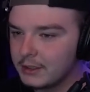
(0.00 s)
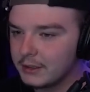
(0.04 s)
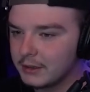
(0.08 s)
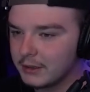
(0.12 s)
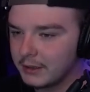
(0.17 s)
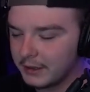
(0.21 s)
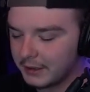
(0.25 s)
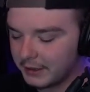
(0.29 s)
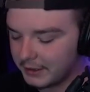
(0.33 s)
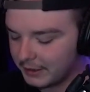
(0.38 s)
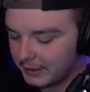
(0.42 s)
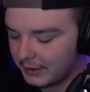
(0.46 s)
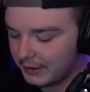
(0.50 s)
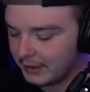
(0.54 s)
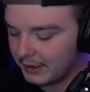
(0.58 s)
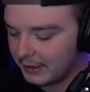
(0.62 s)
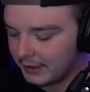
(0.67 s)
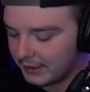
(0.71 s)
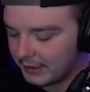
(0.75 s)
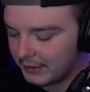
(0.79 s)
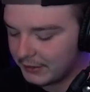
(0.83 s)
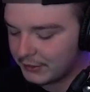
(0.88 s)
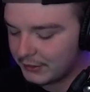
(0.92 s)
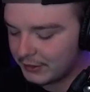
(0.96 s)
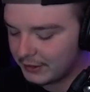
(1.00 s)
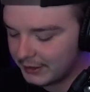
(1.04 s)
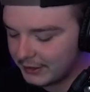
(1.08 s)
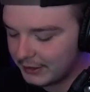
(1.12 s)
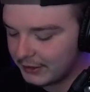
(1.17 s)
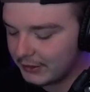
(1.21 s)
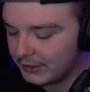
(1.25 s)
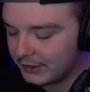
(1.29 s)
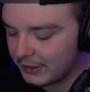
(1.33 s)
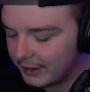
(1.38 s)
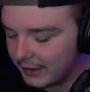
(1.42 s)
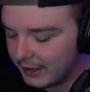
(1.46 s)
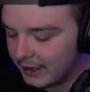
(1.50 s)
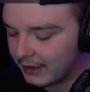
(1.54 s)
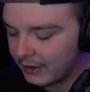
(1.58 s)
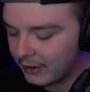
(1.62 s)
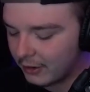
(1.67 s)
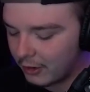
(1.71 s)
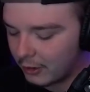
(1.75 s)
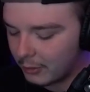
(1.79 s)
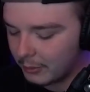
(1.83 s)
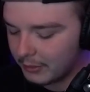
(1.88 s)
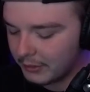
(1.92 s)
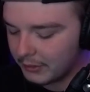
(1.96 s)
Like it is literally that
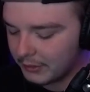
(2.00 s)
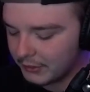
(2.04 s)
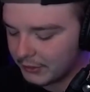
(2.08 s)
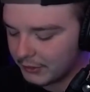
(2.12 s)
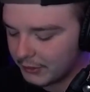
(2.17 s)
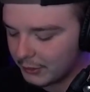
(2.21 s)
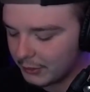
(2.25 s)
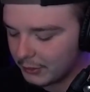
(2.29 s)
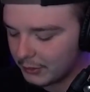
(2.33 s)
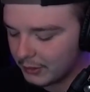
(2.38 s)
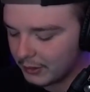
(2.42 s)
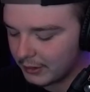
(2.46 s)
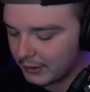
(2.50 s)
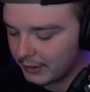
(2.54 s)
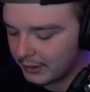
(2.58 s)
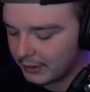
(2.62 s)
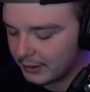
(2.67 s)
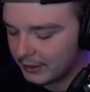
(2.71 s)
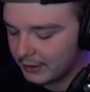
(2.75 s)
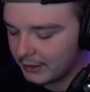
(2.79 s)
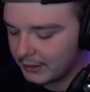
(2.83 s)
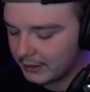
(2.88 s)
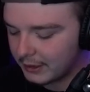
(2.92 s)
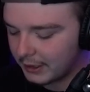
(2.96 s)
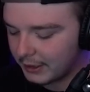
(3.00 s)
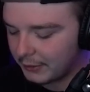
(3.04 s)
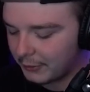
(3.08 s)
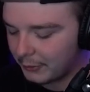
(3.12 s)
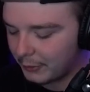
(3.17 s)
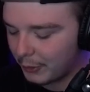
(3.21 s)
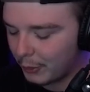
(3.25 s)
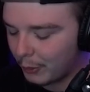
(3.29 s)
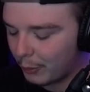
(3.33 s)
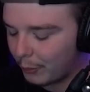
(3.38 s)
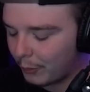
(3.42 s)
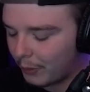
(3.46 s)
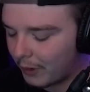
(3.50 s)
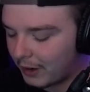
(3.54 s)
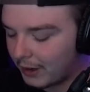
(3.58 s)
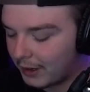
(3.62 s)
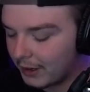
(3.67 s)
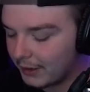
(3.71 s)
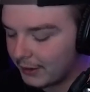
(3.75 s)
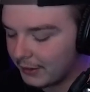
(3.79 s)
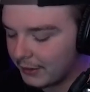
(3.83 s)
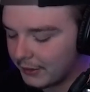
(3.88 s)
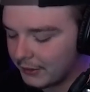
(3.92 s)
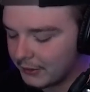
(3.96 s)
common. So like I don't know
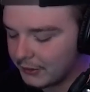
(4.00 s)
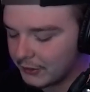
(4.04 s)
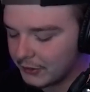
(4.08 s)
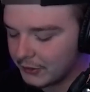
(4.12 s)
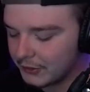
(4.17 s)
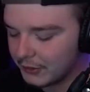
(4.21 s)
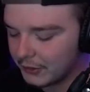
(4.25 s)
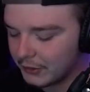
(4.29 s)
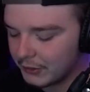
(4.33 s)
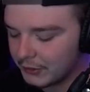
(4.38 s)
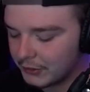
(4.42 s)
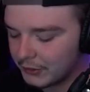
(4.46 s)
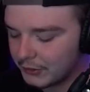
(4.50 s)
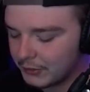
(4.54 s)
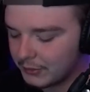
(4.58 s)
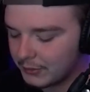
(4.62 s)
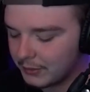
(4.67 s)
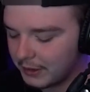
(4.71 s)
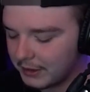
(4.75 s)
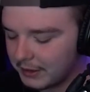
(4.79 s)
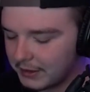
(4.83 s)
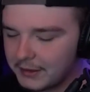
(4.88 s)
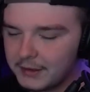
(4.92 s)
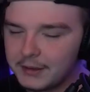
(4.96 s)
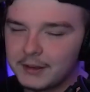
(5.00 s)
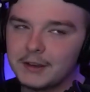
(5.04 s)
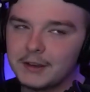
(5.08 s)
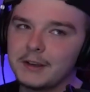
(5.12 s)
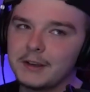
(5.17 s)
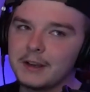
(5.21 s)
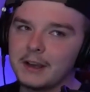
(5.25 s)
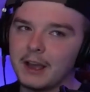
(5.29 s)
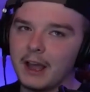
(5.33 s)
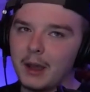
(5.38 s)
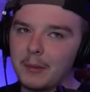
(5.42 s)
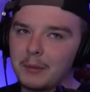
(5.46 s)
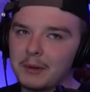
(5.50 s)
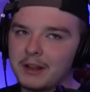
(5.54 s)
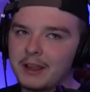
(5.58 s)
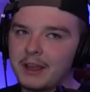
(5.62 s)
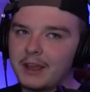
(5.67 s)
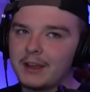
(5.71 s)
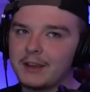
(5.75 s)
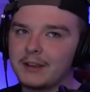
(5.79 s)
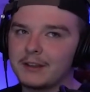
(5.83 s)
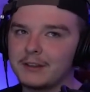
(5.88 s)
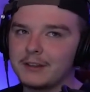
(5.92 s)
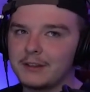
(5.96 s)
why they just like
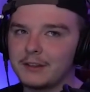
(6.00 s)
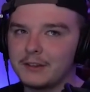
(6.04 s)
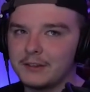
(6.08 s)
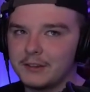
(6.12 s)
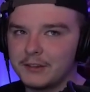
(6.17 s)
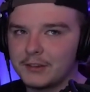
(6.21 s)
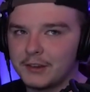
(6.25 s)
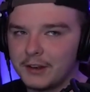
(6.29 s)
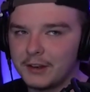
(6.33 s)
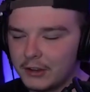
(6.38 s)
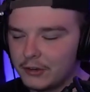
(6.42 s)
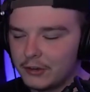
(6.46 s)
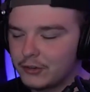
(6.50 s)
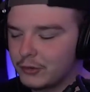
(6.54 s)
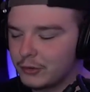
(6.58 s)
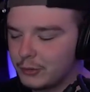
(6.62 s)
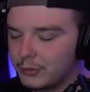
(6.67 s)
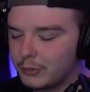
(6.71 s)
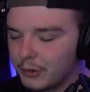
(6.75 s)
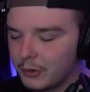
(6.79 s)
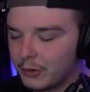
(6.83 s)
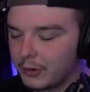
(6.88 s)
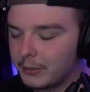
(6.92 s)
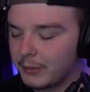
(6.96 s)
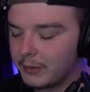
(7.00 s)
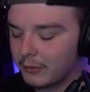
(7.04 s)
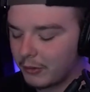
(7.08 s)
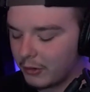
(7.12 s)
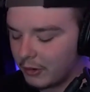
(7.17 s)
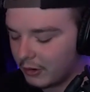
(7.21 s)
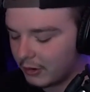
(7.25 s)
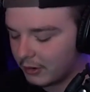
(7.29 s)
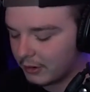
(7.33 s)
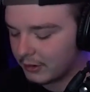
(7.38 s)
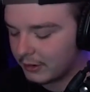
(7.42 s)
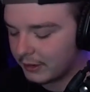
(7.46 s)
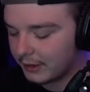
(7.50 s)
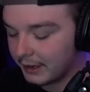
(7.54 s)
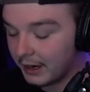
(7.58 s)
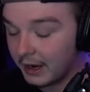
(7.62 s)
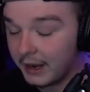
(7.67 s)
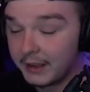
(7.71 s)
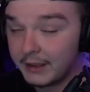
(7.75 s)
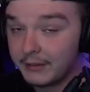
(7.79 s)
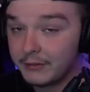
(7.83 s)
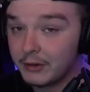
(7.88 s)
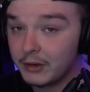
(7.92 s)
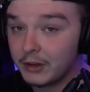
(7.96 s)
MNK is an issue, don't get me wrong, and I
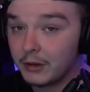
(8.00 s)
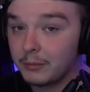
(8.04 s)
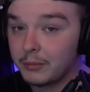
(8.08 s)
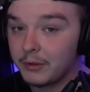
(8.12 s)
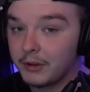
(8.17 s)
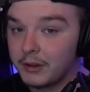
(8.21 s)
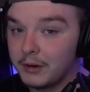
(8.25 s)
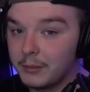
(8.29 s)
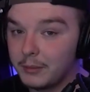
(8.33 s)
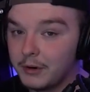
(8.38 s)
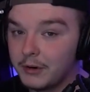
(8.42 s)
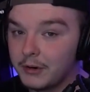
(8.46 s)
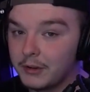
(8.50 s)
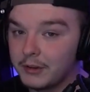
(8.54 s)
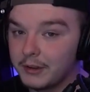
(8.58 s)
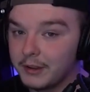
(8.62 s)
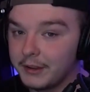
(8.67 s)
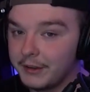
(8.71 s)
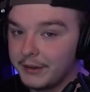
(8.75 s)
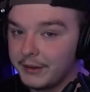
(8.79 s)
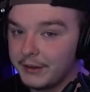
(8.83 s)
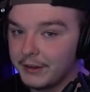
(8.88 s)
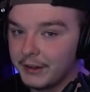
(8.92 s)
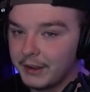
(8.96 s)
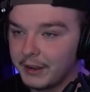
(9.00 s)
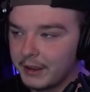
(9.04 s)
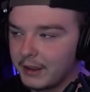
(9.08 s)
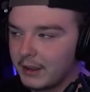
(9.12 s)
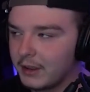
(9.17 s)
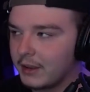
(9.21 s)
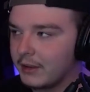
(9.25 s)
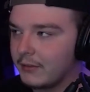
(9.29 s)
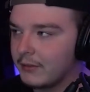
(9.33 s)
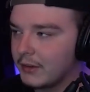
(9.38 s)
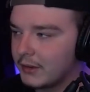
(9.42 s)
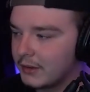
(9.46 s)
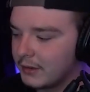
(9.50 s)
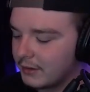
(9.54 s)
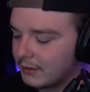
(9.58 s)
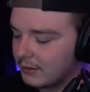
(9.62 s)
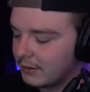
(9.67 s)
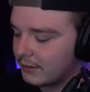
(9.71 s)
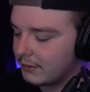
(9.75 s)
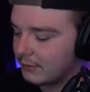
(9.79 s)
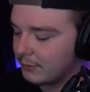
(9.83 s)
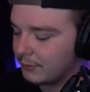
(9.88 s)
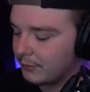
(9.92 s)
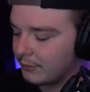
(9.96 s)
even complain about it. And like even
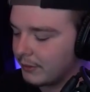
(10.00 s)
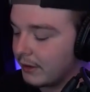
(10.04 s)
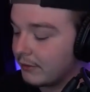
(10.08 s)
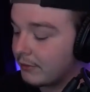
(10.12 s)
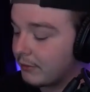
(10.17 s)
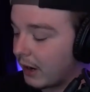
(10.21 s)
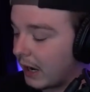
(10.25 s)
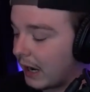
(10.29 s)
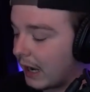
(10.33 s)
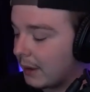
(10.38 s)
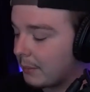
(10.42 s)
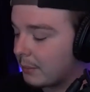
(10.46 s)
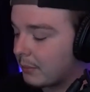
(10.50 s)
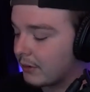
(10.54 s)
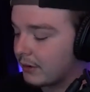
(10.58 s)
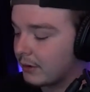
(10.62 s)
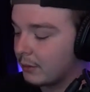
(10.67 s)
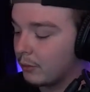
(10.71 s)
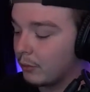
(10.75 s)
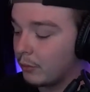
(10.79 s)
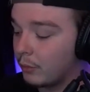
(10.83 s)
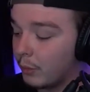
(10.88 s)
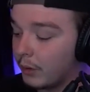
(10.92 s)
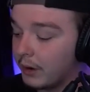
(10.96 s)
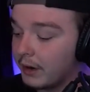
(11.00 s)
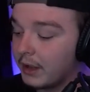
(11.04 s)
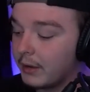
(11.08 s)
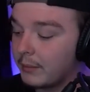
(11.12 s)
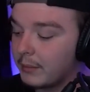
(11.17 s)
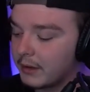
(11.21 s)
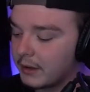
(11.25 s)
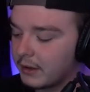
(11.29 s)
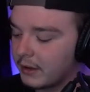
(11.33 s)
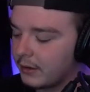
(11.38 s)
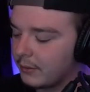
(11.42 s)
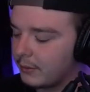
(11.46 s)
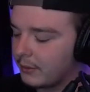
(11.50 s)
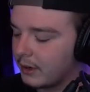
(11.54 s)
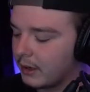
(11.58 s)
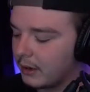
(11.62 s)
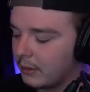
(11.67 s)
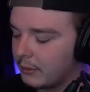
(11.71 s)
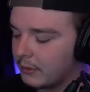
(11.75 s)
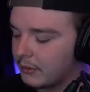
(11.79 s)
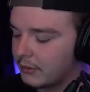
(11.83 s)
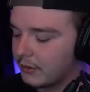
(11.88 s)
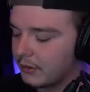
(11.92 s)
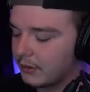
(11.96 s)
if I played with one MNK when I
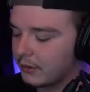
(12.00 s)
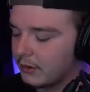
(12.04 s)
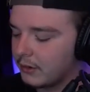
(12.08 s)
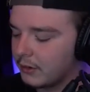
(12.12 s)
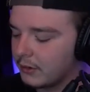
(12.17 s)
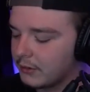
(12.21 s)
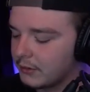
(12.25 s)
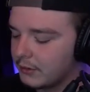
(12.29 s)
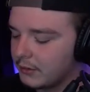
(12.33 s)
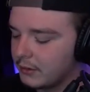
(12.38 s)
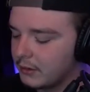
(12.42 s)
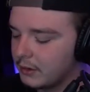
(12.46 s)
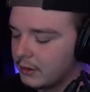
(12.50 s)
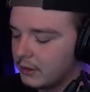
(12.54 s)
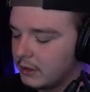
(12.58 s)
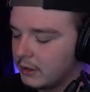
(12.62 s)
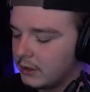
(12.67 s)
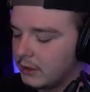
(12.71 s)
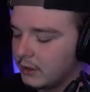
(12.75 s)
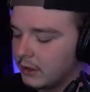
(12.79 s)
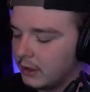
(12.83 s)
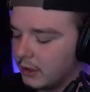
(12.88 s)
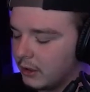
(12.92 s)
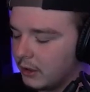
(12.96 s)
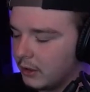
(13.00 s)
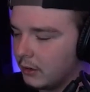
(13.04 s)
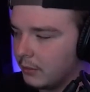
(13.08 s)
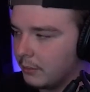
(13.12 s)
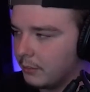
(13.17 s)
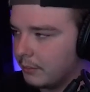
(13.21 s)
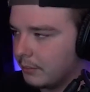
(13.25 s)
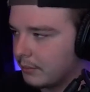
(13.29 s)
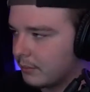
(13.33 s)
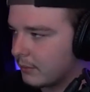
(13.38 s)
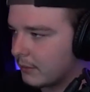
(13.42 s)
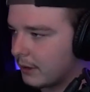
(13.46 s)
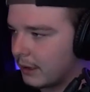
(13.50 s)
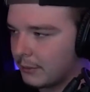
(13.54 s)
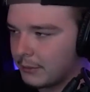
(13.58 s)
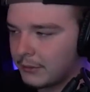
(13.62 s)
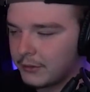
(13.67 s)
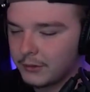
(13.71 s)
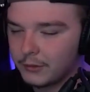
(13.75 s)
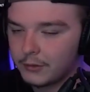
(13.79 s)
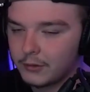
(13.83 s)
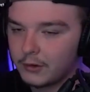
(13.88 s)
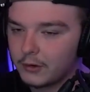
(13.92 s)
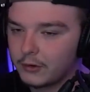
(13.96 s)
was on console, I would
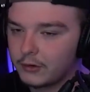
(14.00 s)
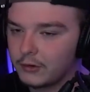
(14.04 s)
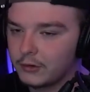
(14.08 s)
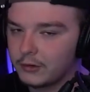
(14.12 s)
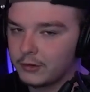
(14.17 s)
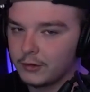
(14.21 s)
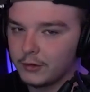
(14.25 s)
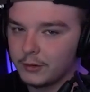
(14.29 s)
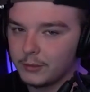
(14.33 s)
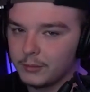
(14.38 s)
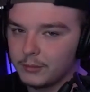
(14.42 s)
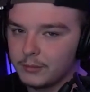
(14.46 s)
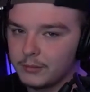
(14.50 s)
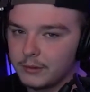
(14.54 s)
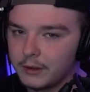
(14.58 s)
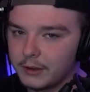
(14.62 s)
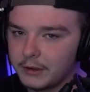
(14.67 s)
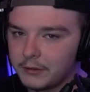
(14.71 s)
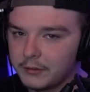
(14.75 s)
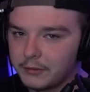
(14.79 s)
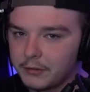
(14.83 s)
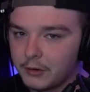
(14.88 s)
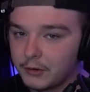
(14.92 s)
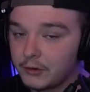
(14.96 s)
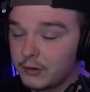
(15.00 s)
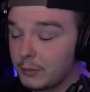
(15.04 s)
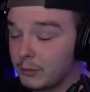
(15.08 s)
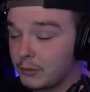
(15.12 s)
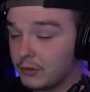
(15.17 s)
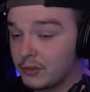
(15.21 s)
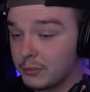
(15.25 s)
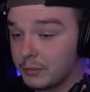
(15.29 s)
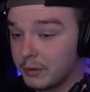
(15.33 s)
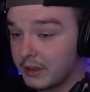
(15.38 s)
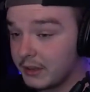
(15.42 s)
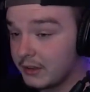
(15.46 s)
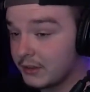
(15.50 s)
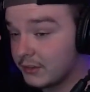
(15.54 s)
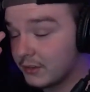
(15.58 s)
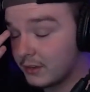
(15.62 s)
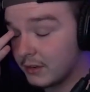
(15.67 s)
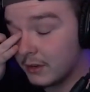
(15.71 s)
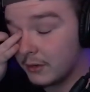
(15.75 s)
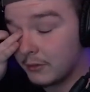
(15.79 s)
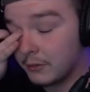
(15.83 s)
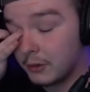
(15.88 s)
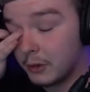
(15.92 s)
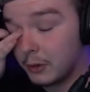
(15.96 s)
still talk shit to them. Like for example, Jabates,
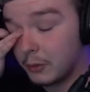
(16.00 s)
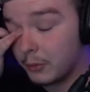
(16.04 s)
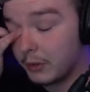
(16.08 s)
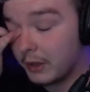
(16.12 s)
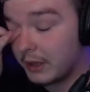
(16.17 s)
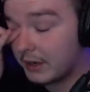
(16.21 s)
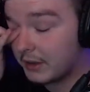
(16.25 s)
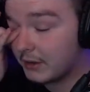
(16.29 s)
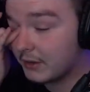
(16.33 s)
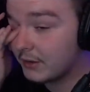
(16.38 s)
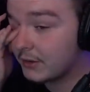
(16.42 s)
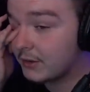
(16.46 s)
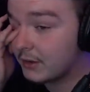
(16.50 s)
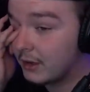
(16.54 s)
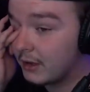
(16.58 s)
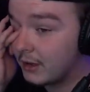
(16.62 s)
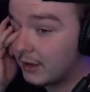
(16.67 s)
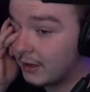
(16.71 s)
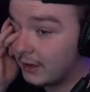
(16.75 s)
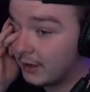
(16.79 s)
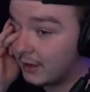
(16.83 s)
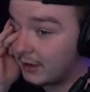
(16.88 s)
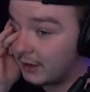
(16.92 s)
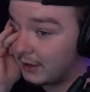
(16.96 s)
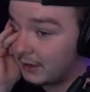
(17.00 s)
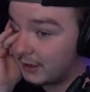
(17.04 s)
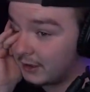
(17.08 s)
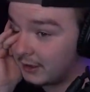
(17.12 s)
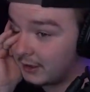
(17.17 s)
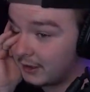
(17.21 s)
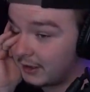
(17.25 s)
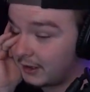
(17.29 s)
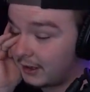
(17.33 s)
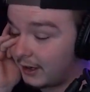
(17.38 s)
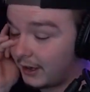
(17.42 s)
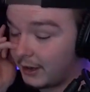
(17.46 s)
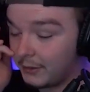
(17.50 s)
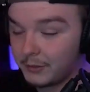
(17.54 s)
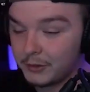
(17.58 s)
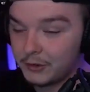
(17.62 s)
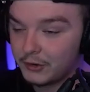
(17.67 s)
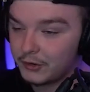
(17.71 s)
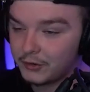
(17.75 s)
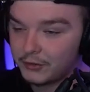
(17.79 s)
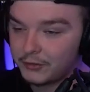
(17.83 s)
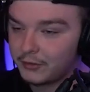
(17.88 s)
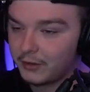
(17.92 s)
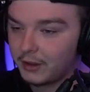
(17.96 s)
if you know who that is, I would
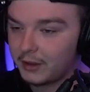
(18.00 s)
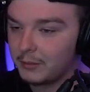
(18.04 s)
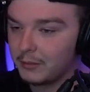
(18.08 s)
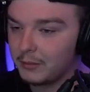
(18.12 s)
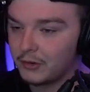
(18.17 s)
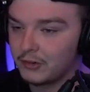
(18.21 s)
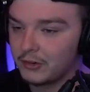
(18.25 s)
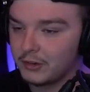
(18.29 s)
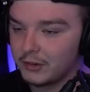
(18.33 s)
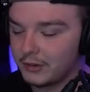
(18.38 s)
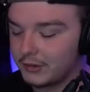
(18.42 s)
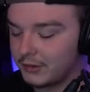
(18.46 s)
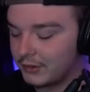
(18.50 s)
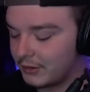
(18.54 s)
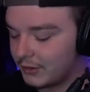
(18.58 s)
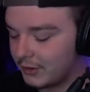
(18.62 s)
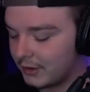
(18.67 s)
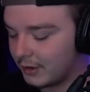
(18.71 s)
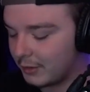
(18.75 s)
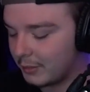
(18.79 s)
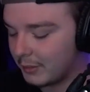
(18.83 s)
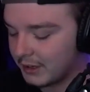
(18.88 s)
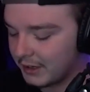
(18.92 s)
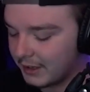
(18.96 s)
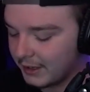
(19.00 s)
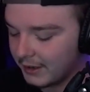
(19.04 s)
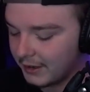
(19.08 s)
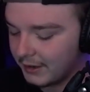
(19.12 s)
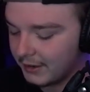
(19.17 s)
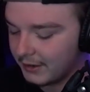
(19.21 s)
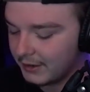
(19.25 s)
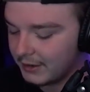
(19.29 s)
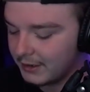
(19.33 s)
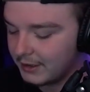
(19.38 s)
just flame his shit because he's on MNK.